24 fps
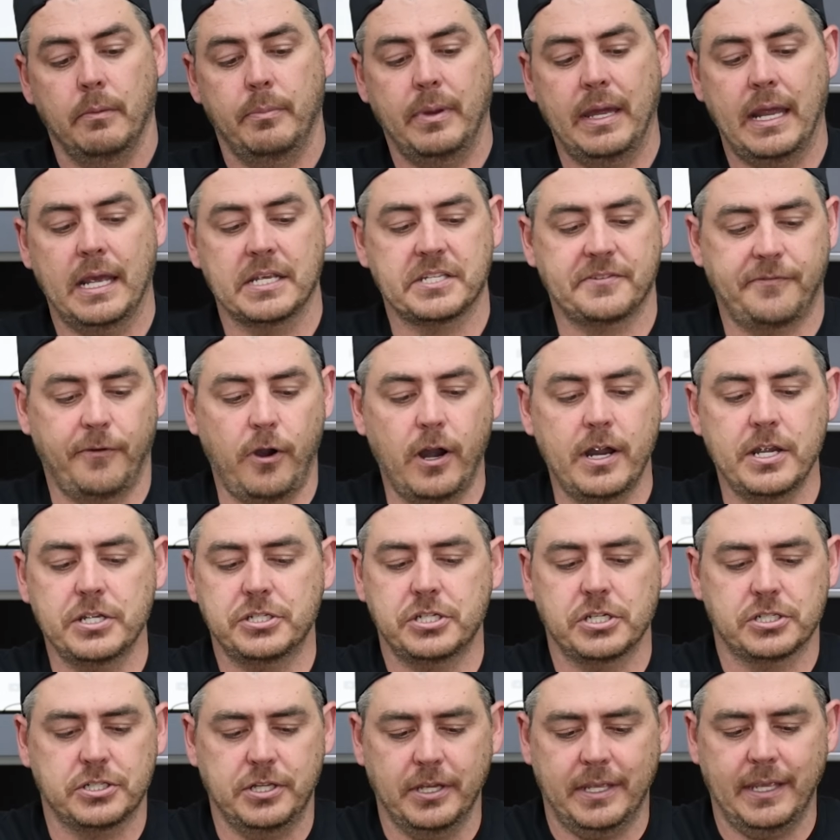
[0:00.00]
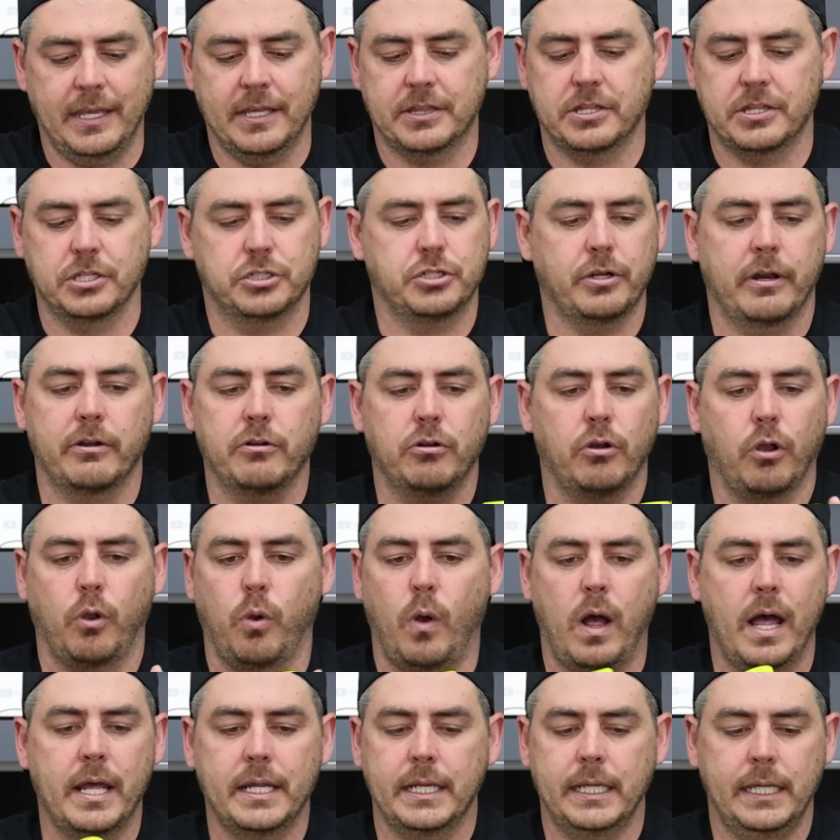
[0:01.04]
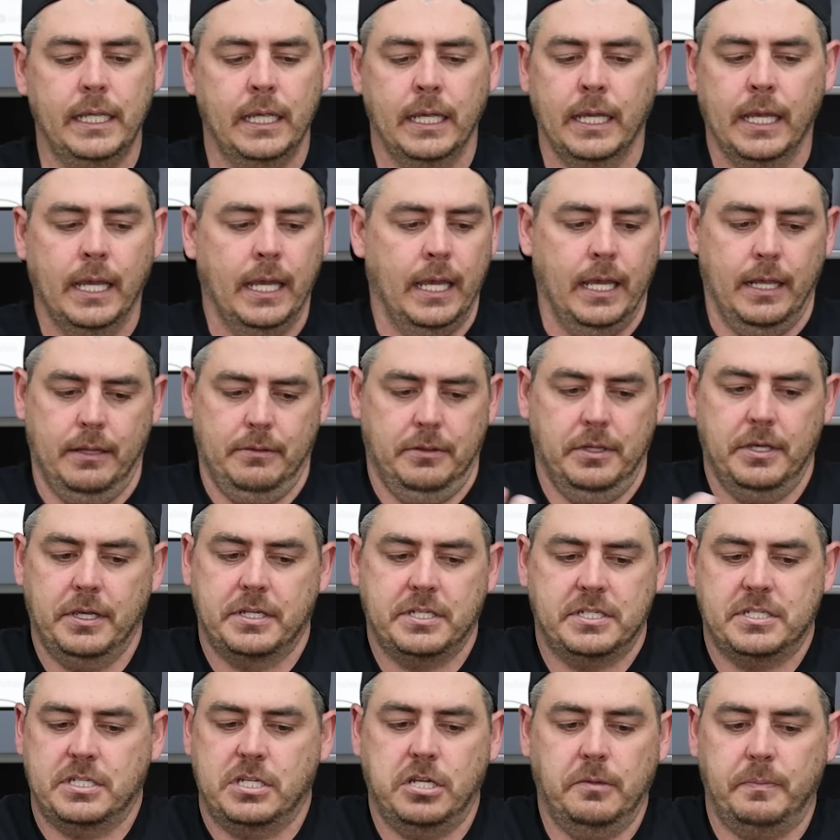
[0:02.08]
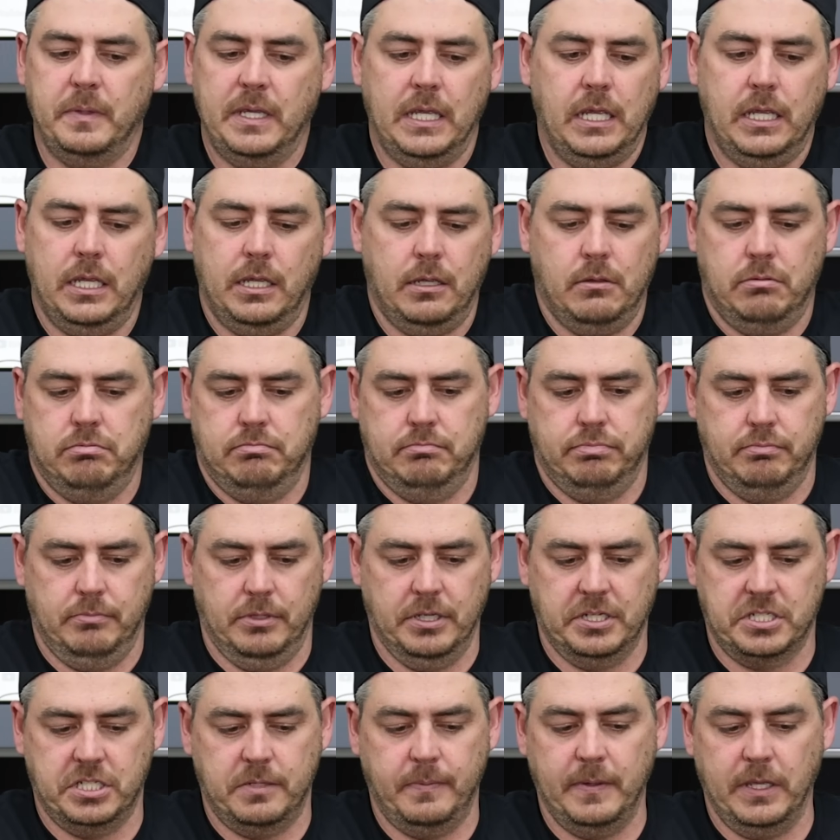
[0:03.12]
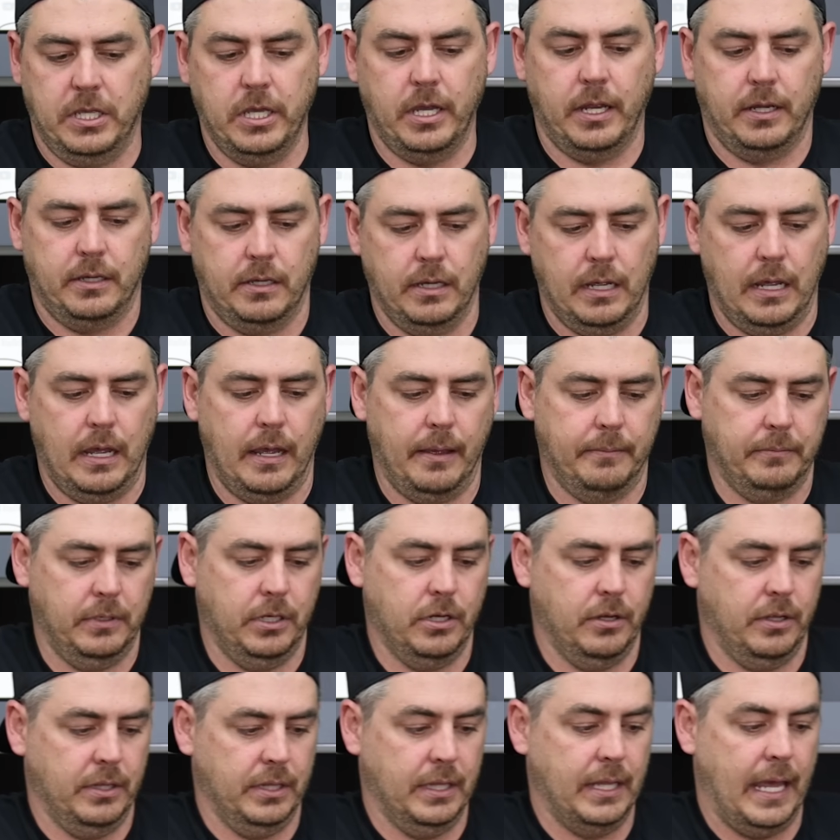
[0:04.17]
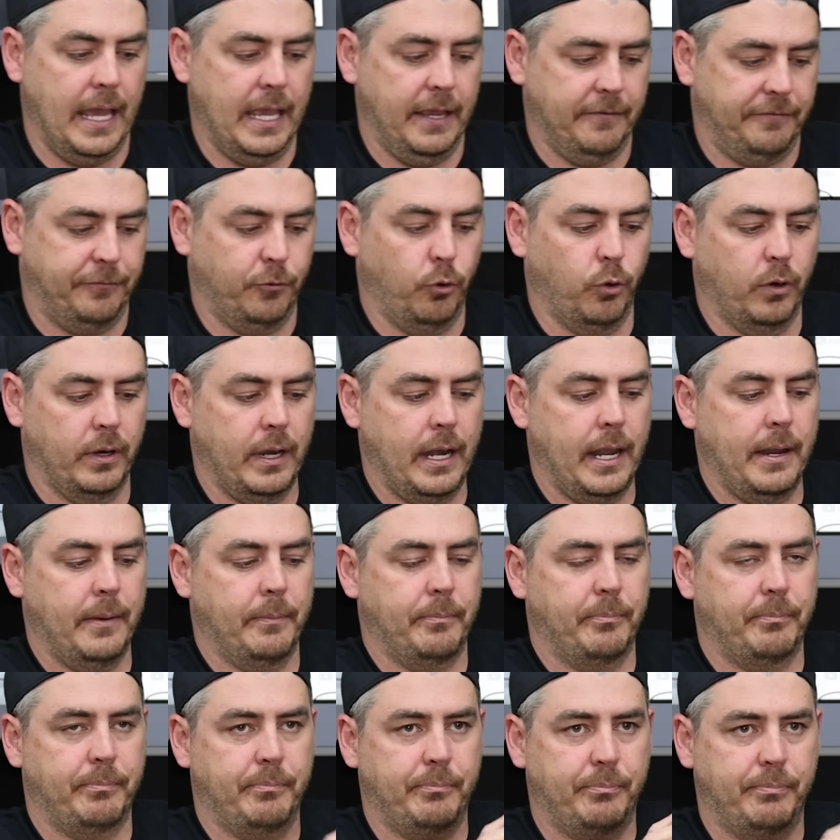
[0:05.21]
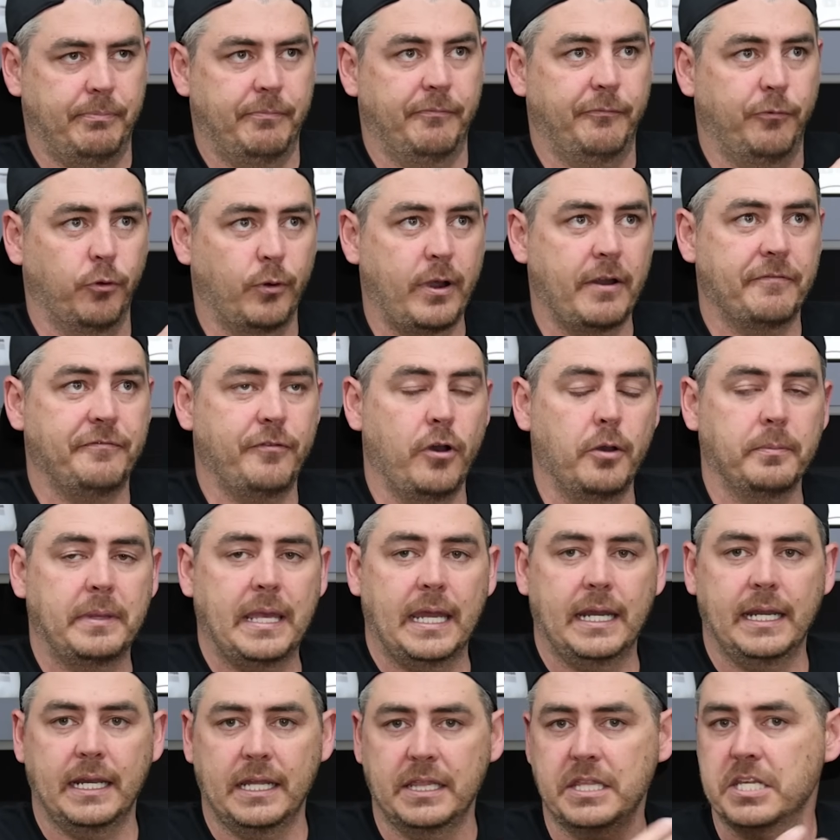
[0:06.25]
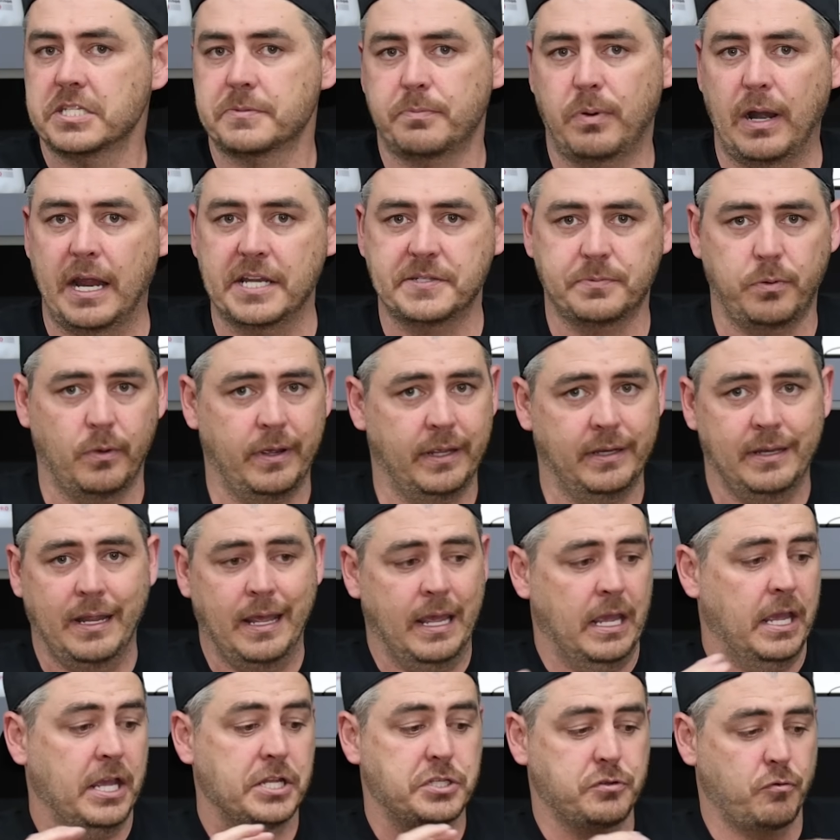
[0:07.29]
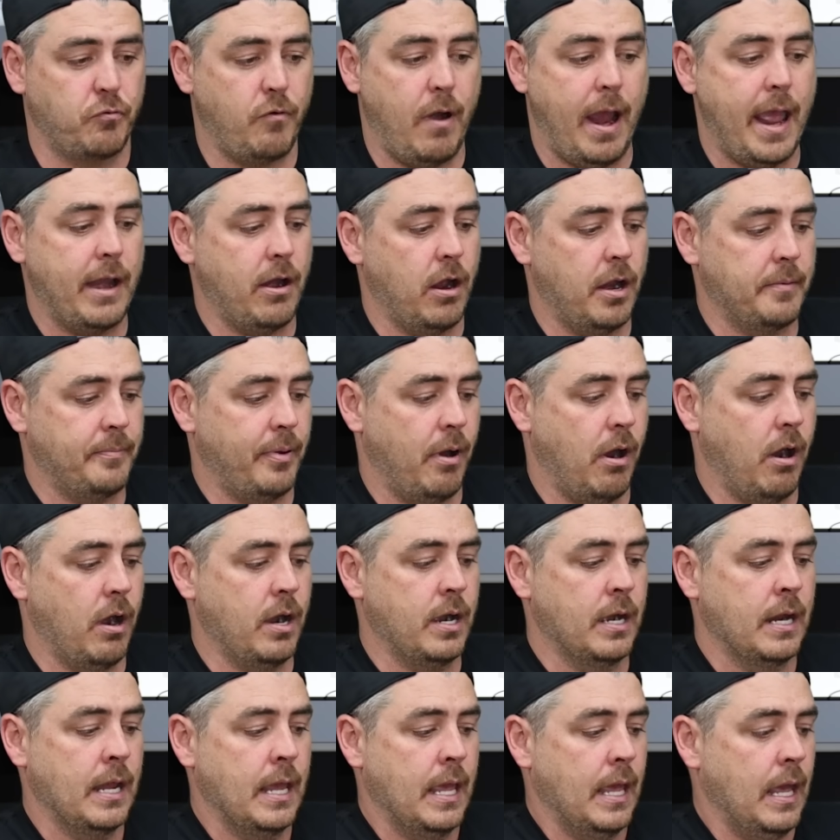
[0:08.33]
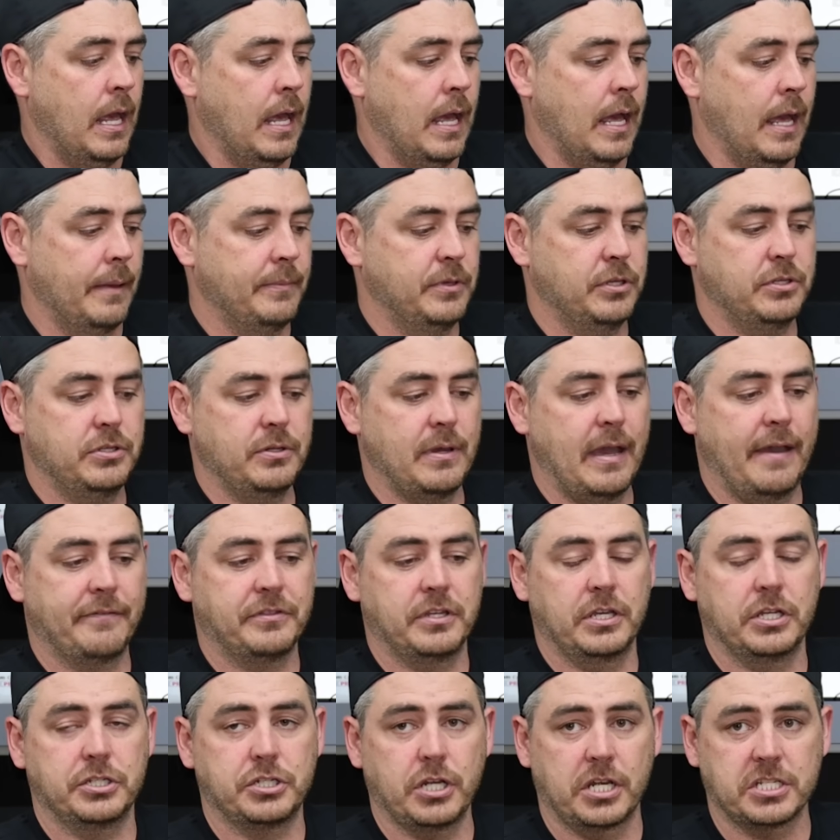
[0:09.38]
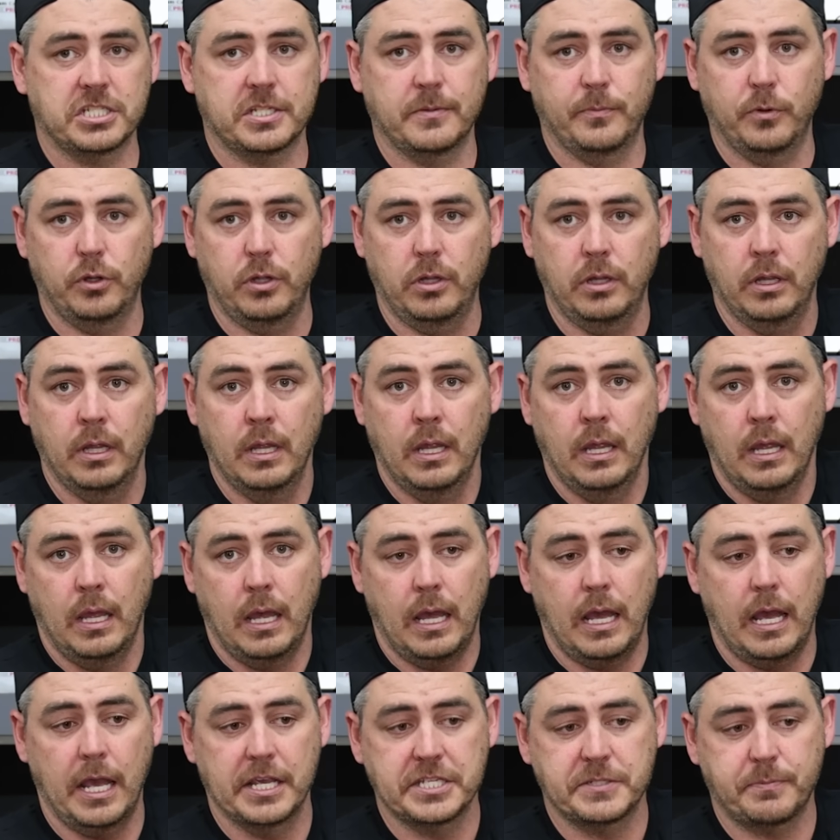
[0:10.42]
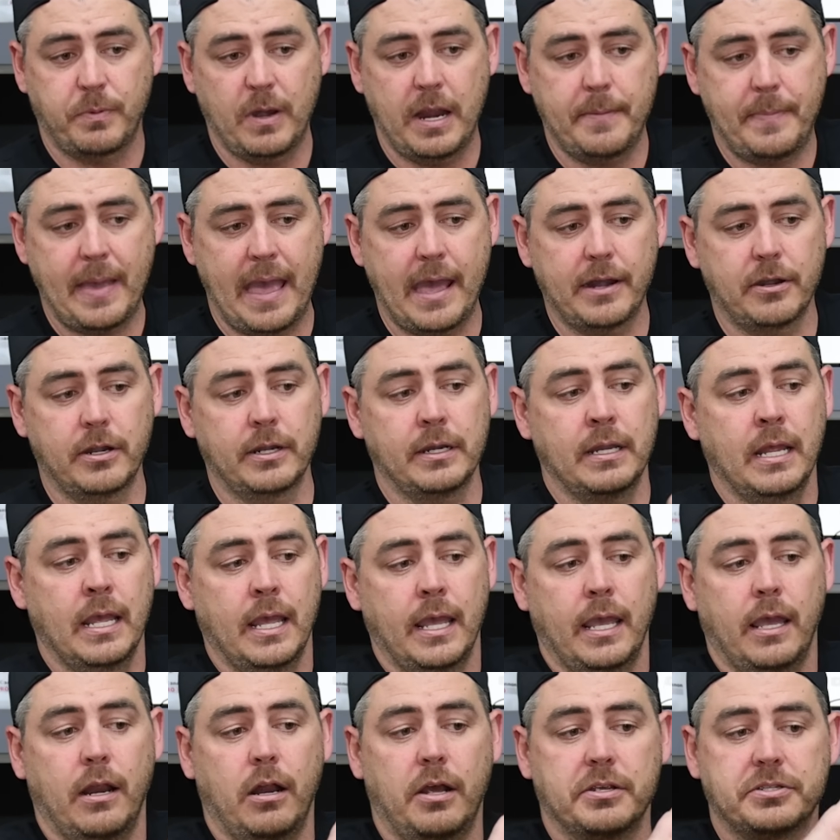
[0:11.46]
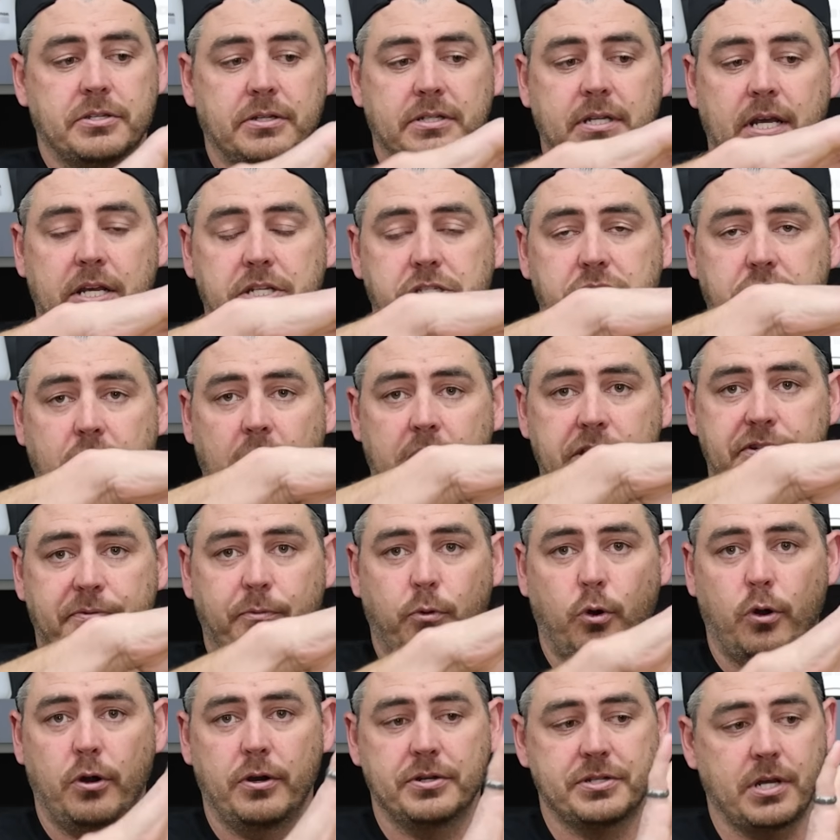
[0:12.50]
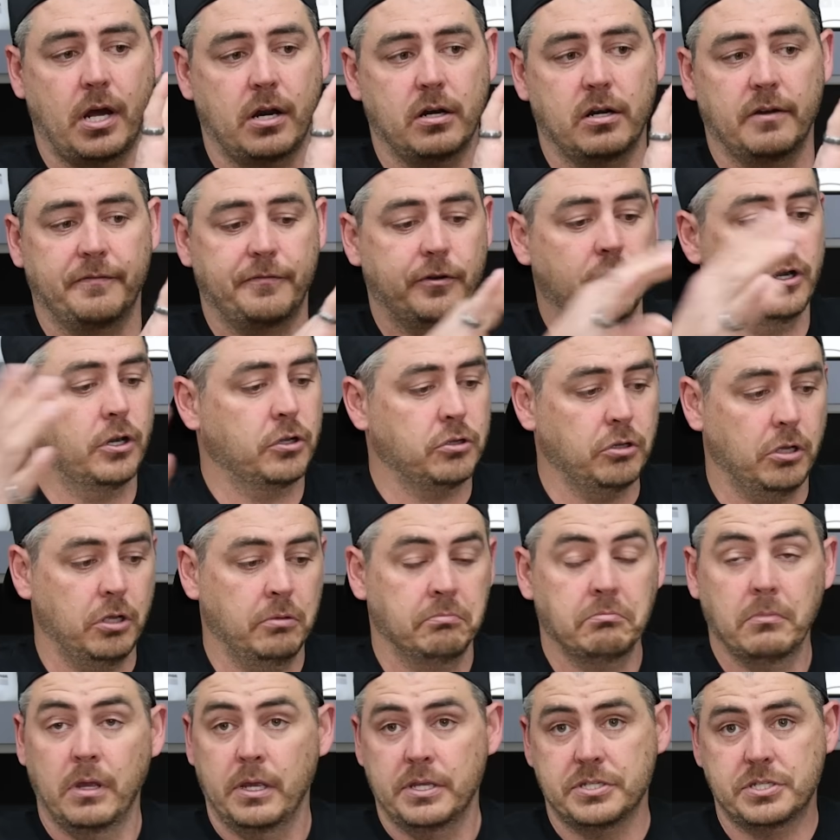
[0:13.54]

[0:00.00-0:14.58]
But as far as just looking at the general quality, looks to be good. You know, for a foam cannon in this price point, it's right on par. You do have the adjustable spray pattern. It also does change from horizontal to vertical.